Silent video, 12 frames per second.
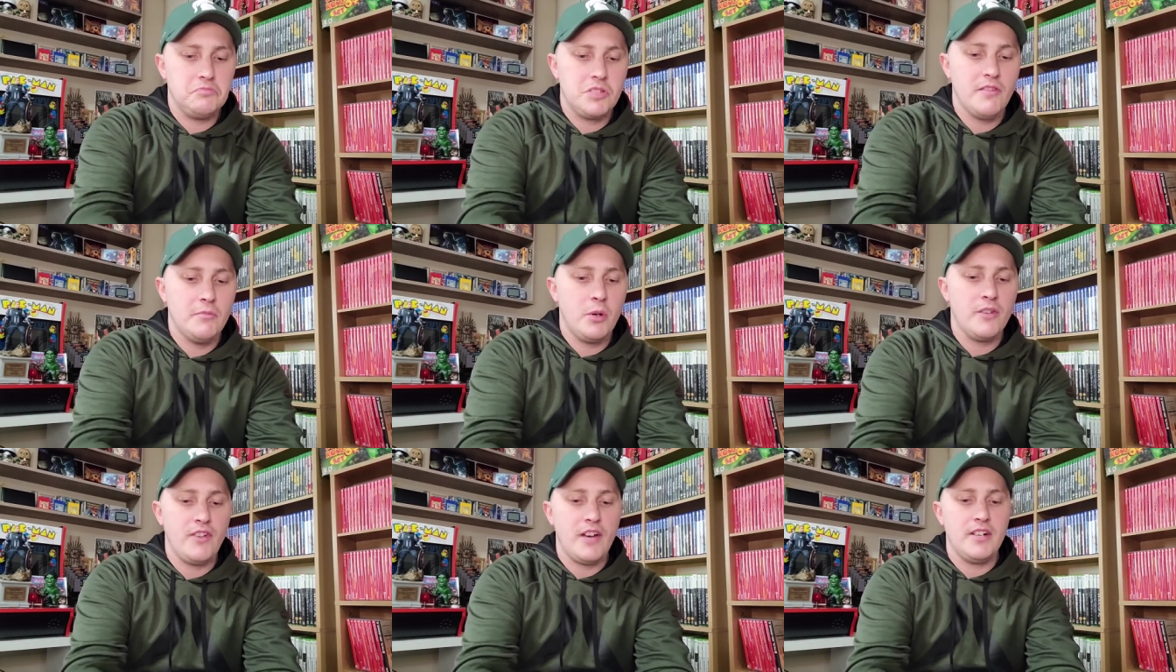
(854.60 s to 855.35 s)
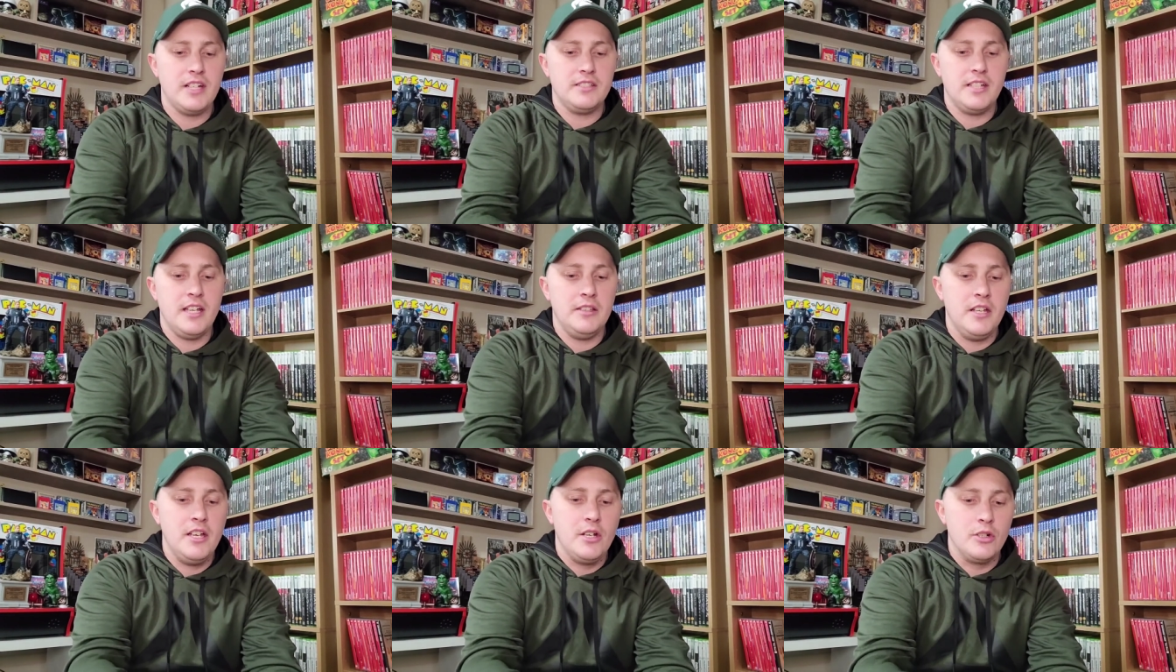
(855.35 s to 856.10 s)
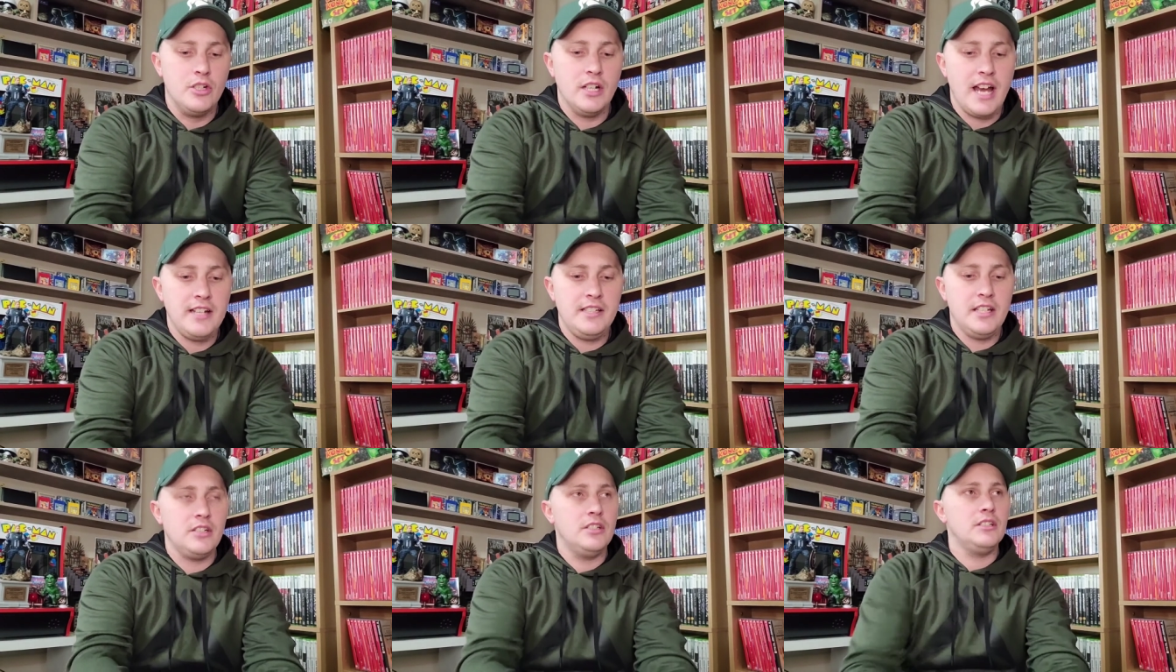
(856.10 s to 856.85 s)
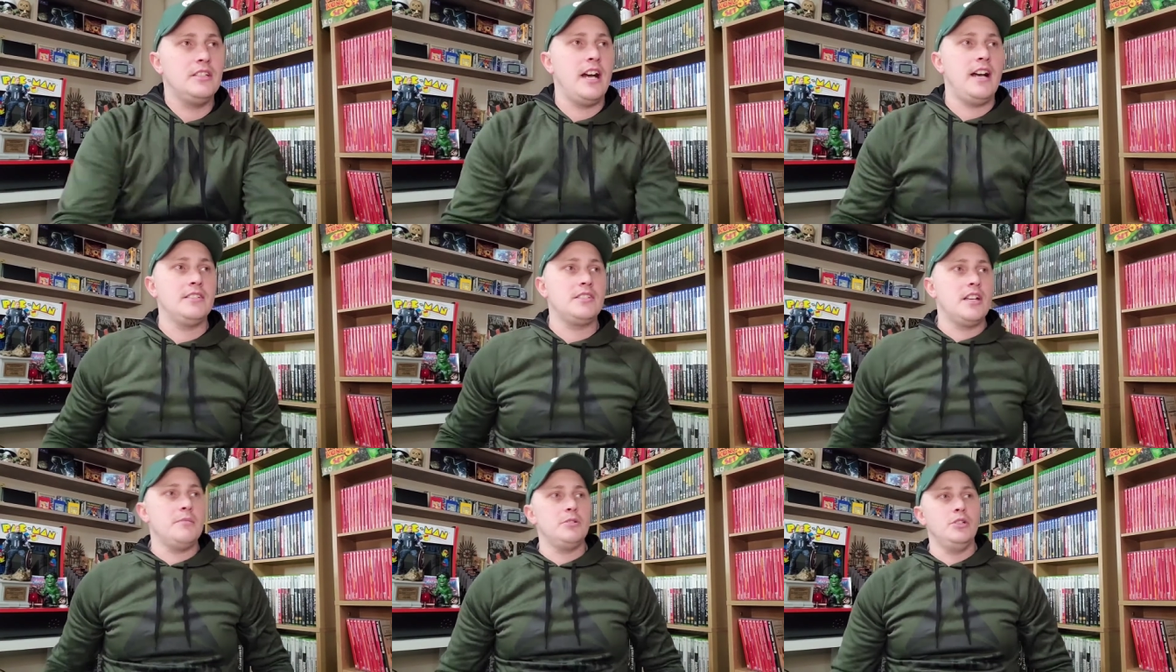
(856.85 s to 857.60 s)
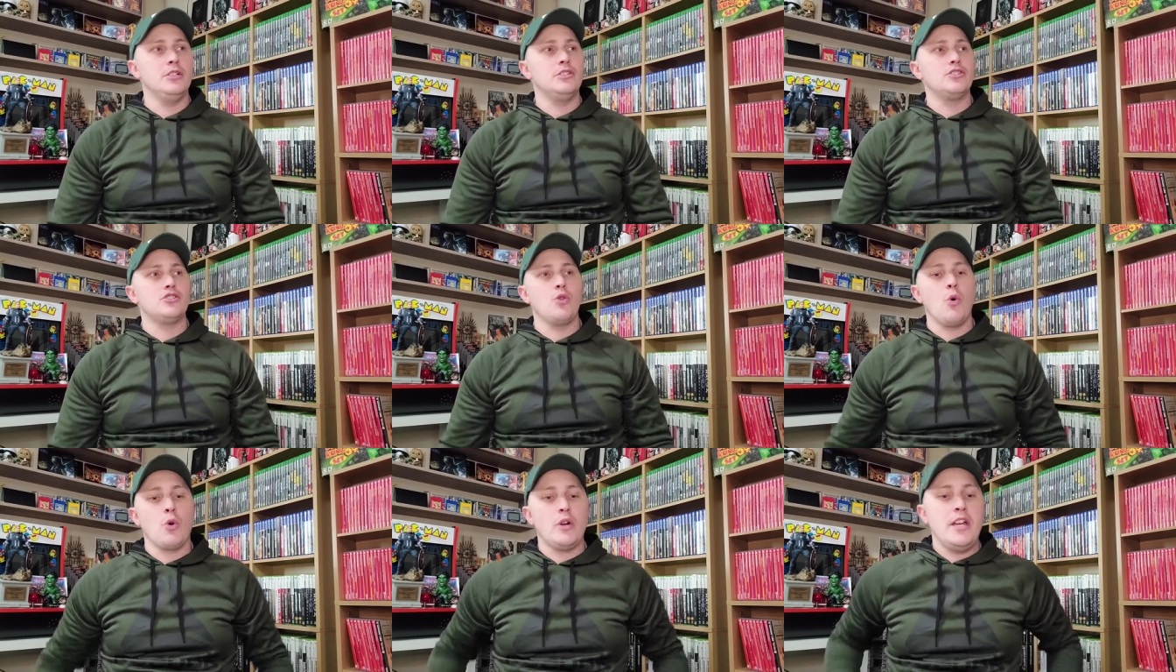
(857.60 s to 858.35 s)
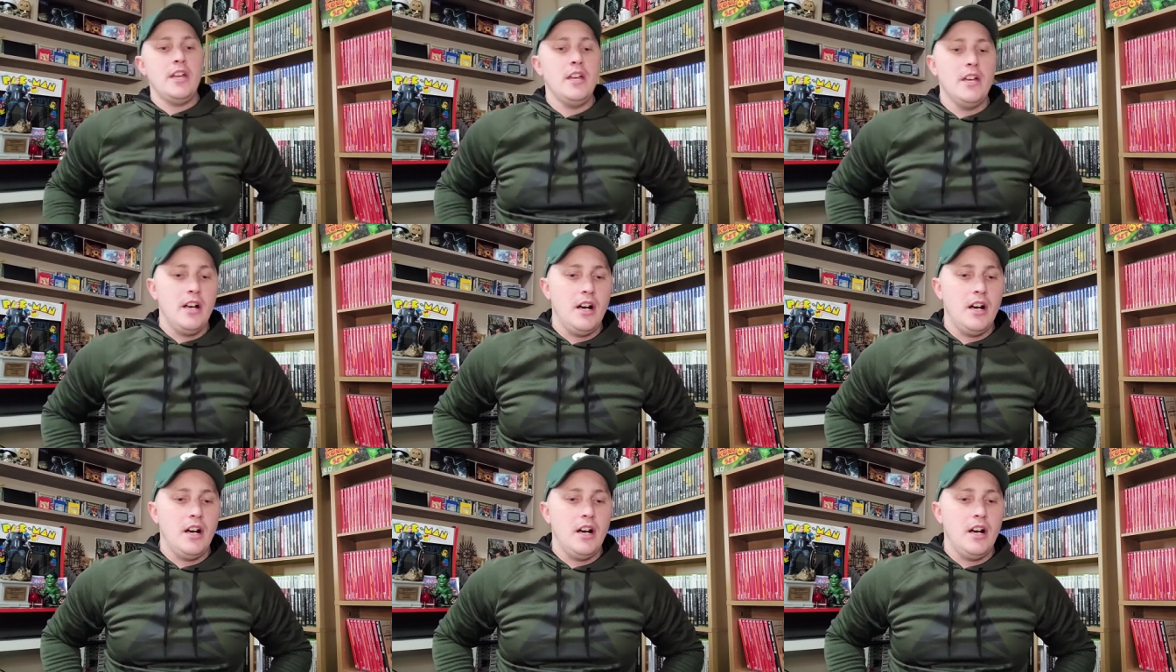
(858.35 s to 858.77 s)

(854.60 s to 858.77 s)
7.5 out of 10. Good idea, good concept, good story.